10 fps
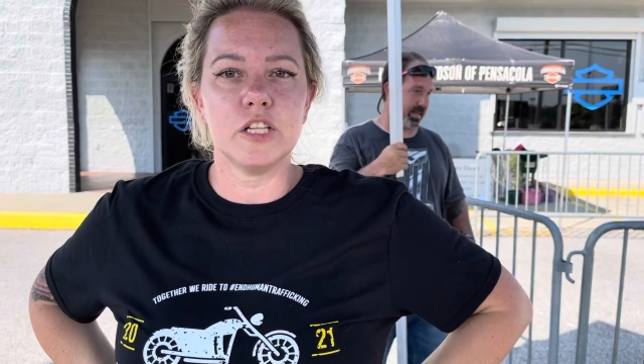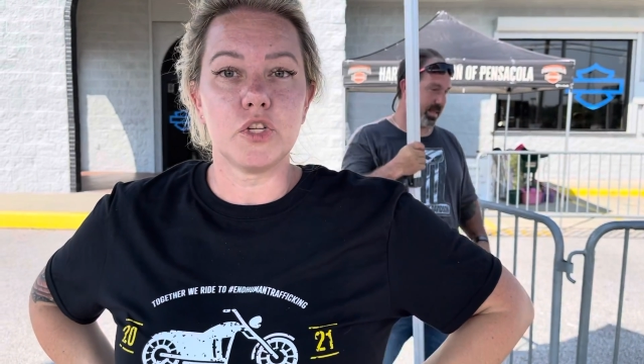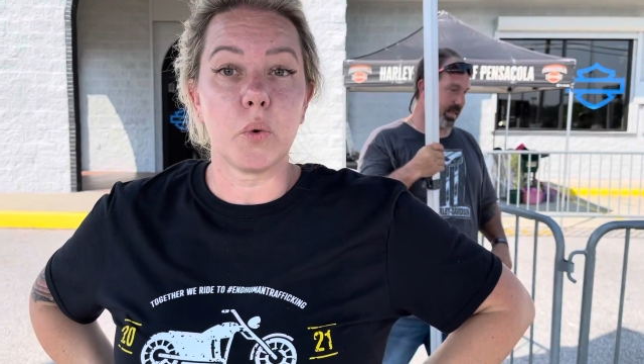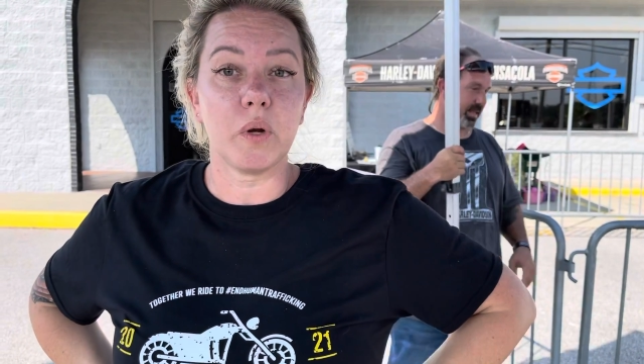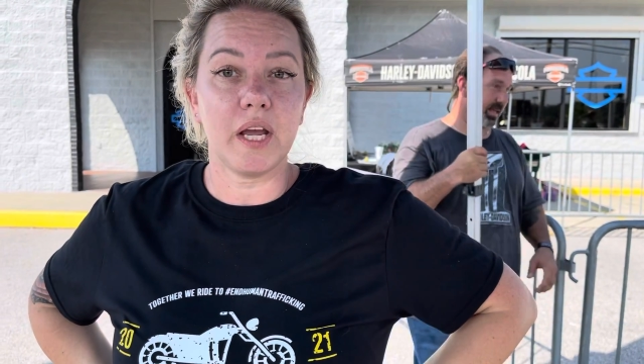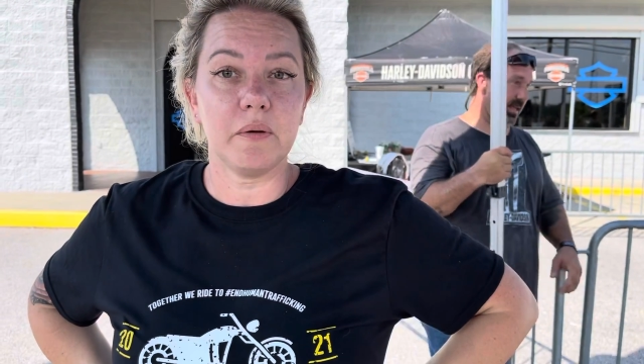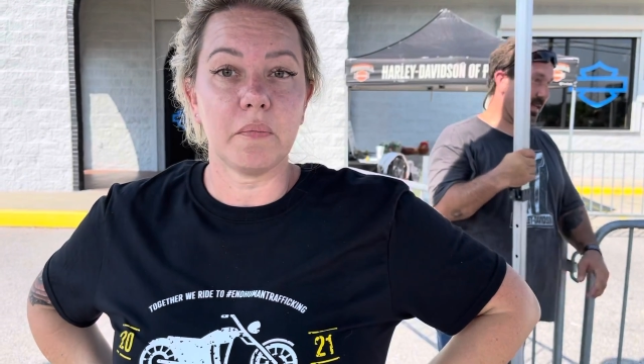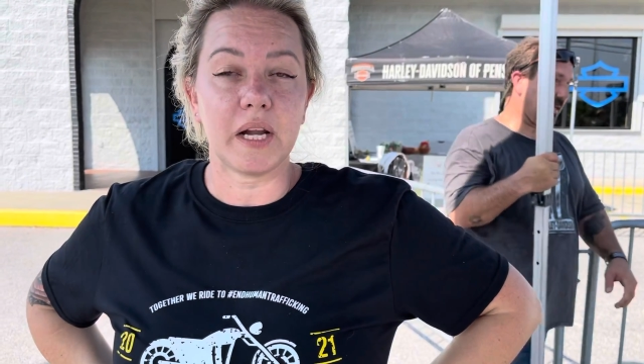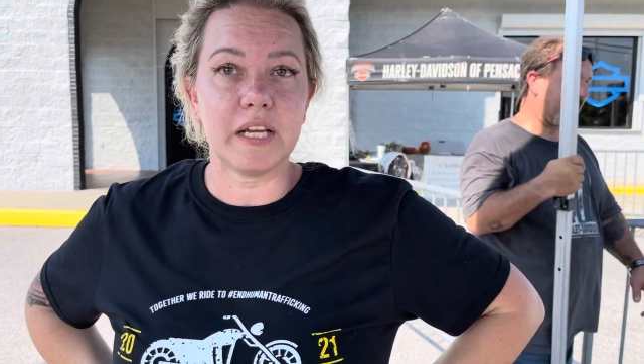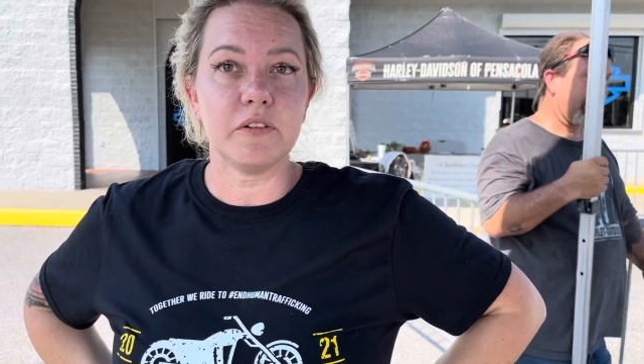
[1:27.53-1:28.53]
donate
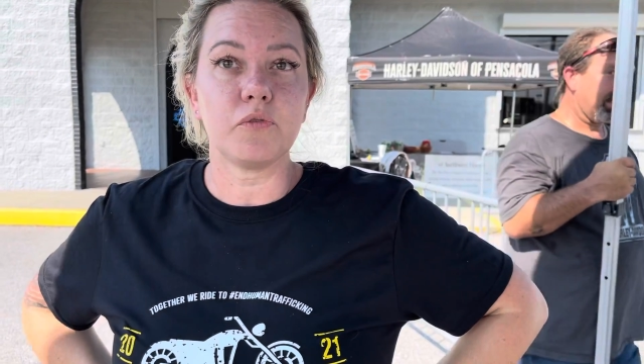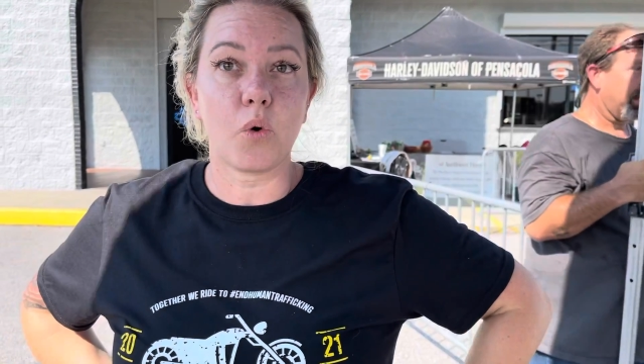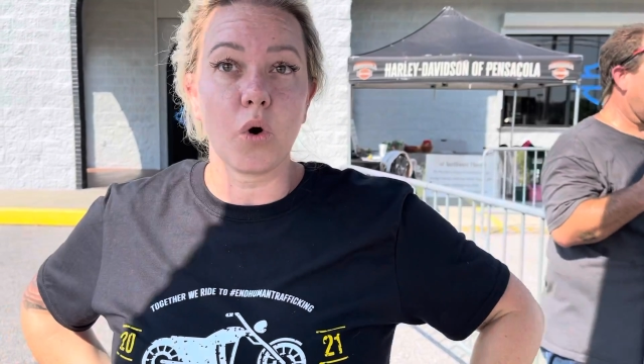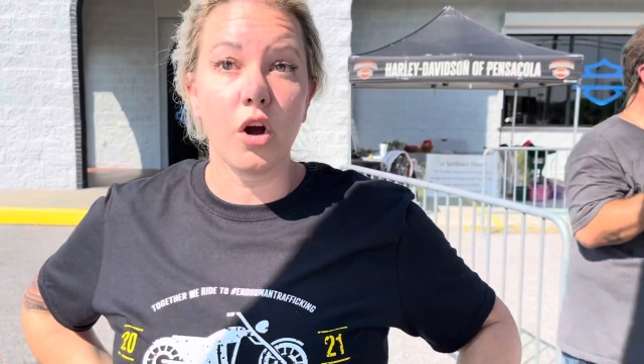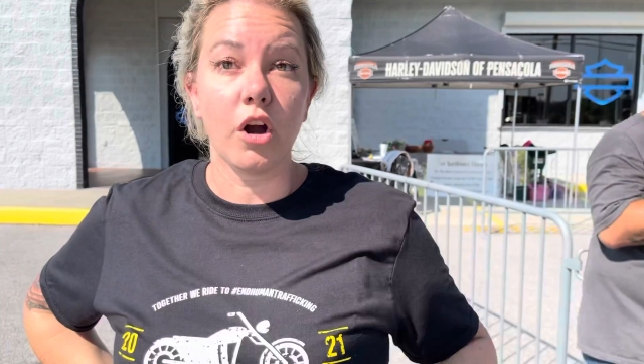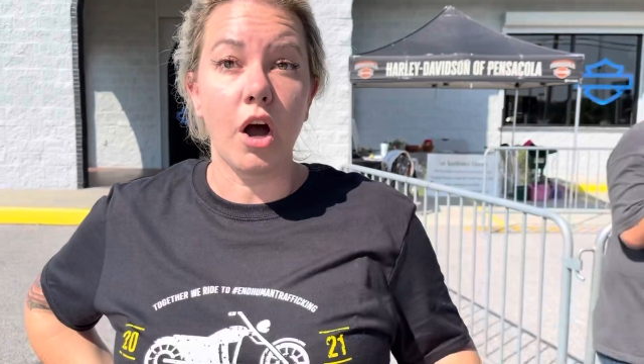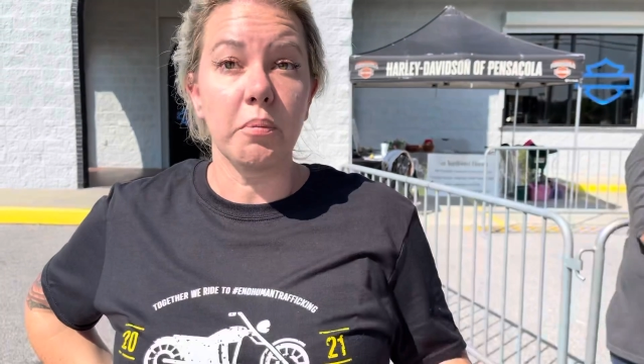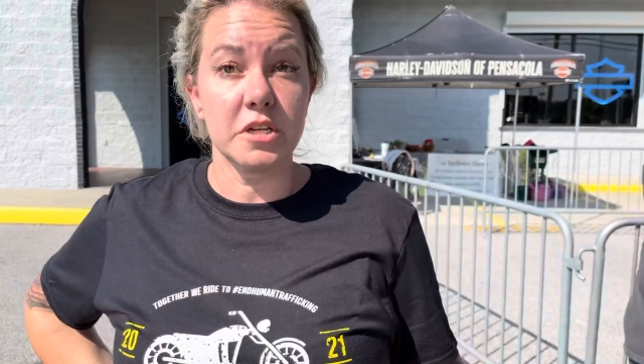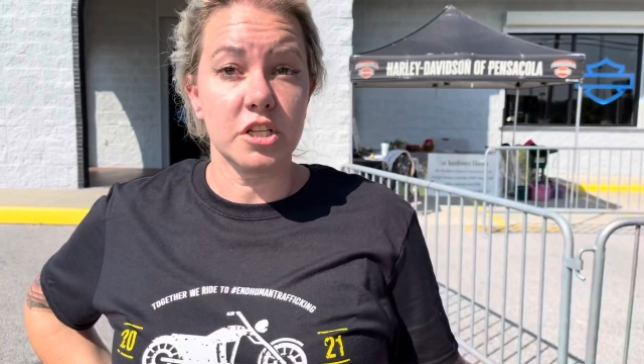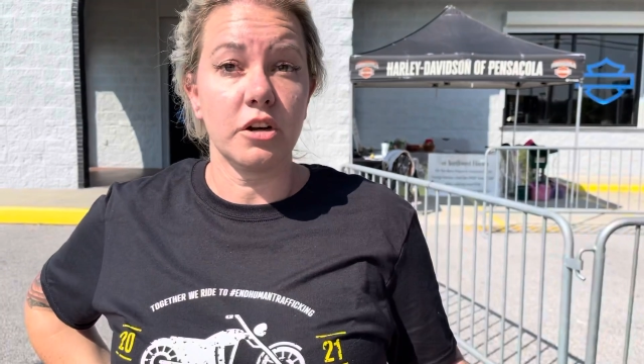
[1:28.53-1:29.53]
money for
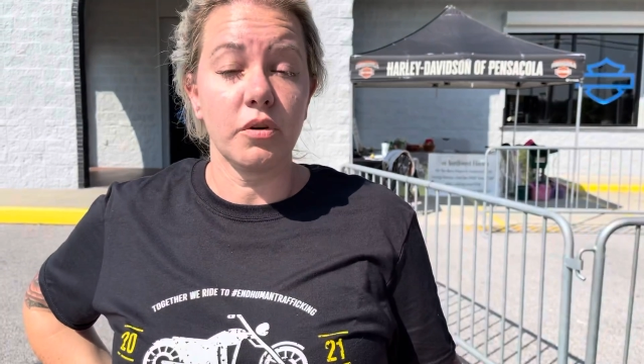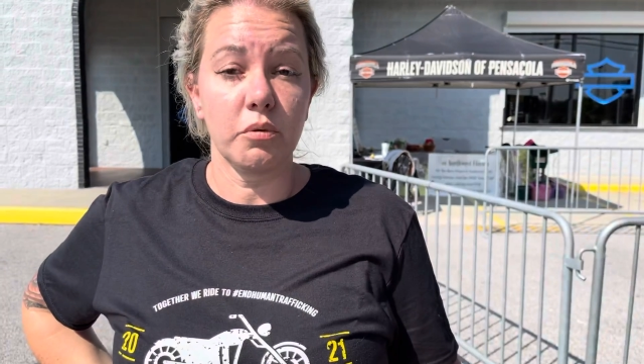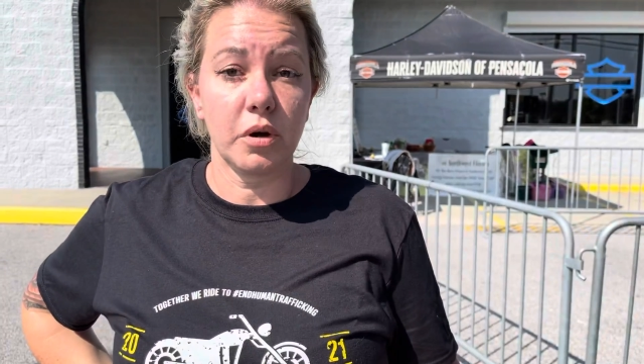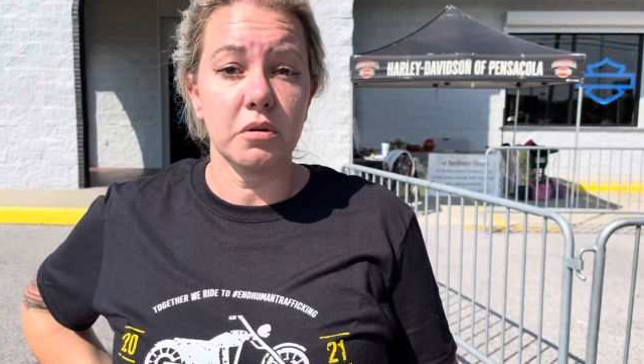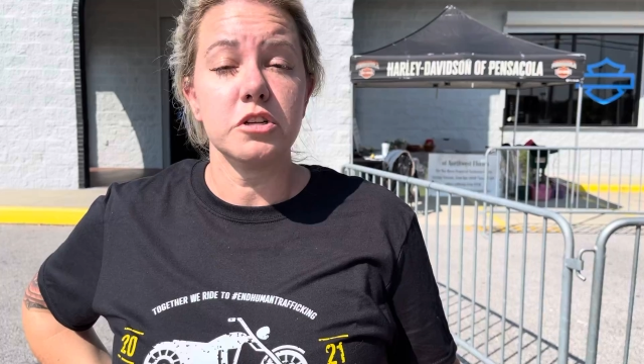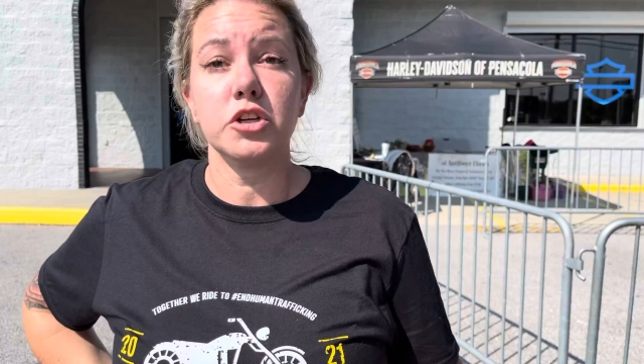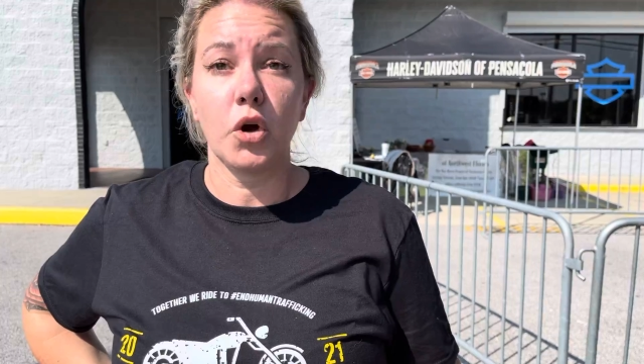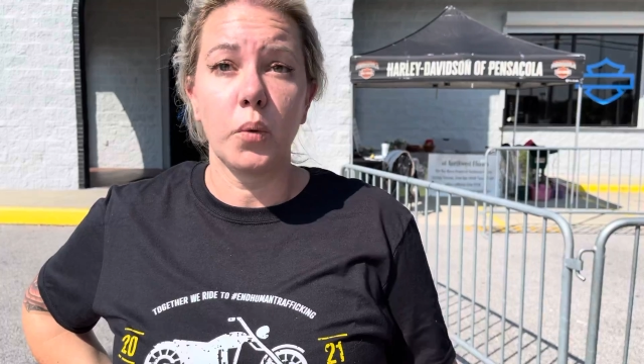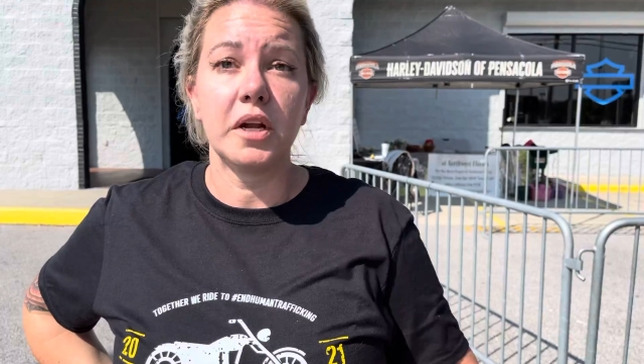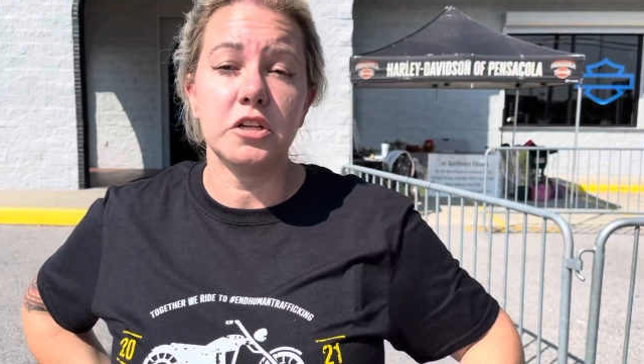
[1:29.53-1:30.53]
Operation Underground Railroad to
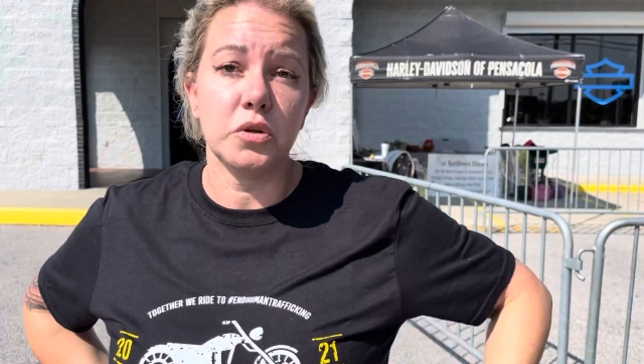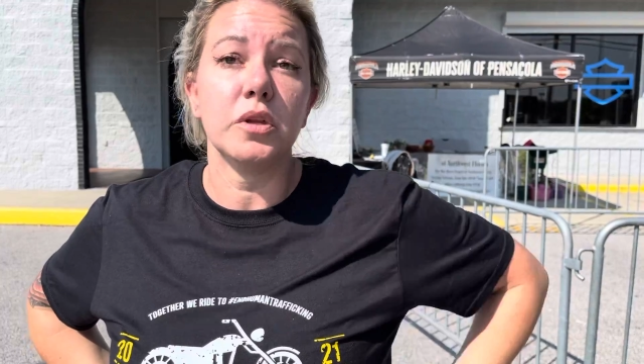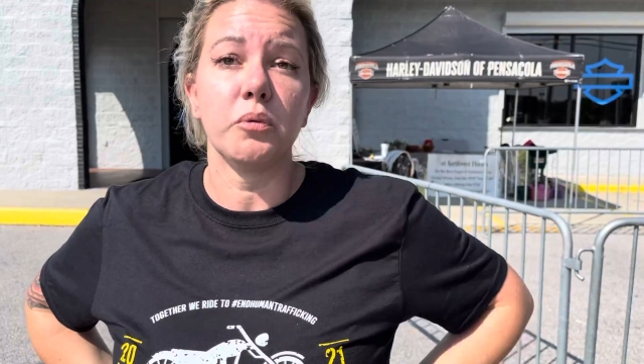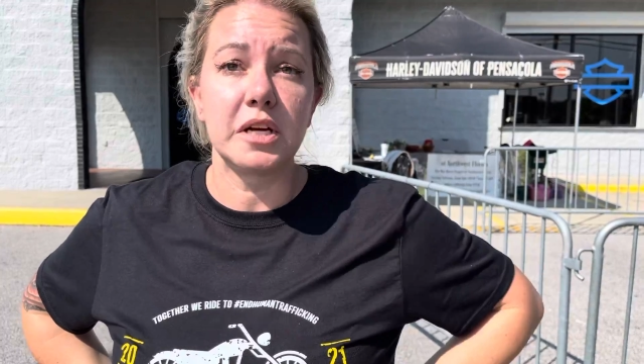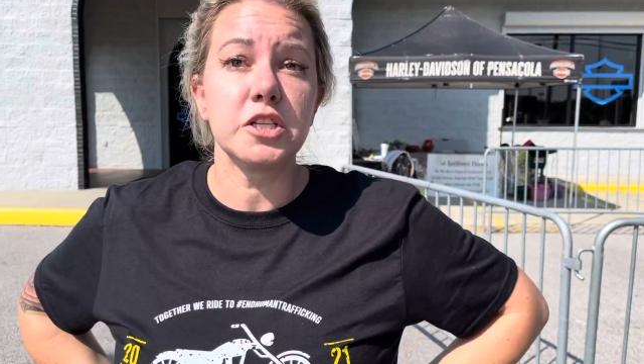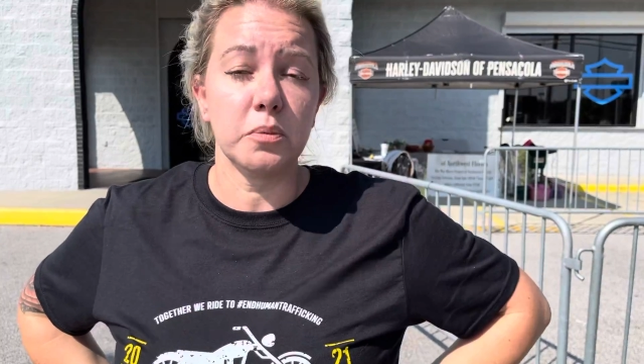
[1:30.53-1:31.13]
go in and do their rescue